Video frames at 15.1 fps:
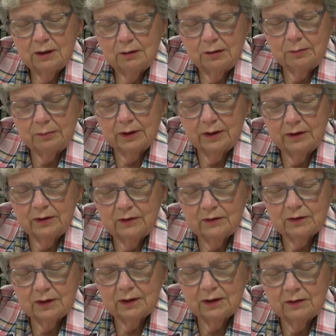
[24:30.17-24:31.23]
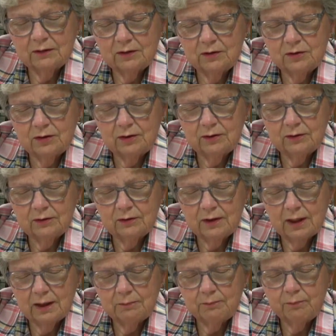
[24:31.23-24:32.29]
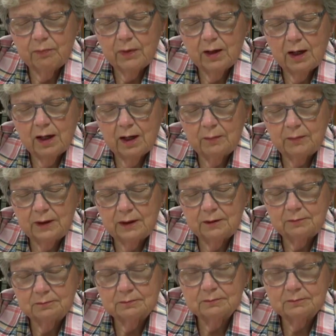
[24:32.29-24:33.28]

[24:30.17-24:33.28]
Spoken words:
We pray these things in Jesus' name. Amen.